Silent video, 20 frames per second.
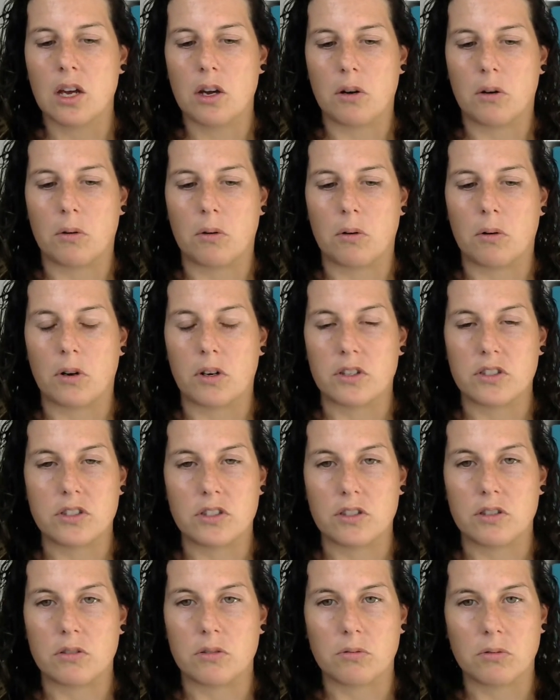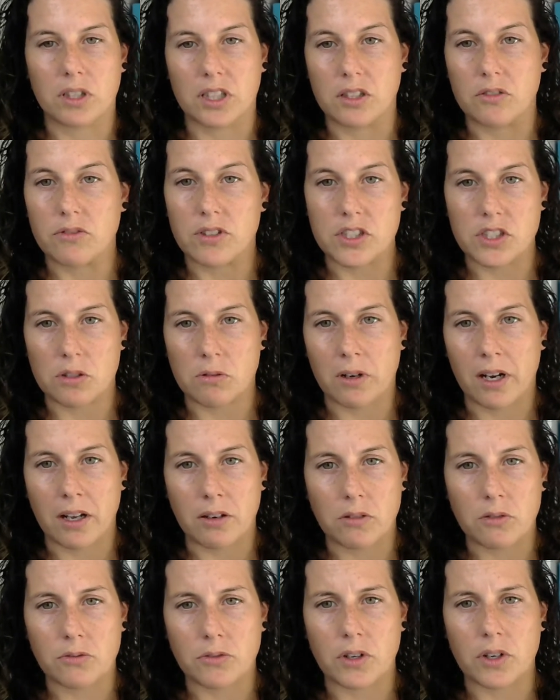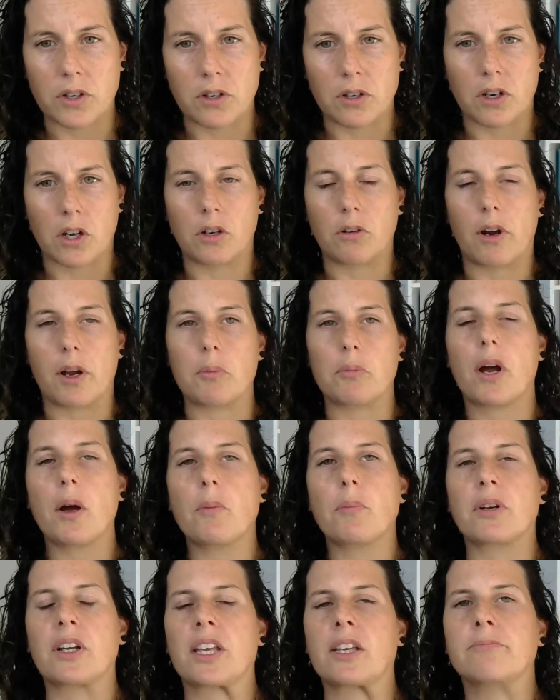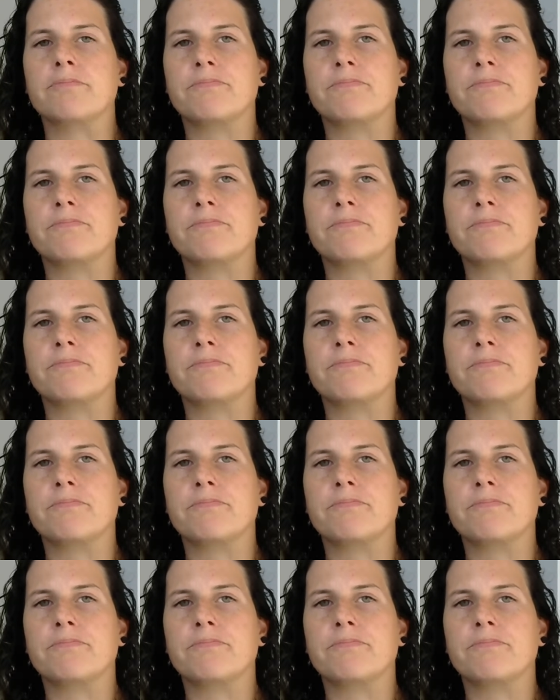or to really fish around for a great property.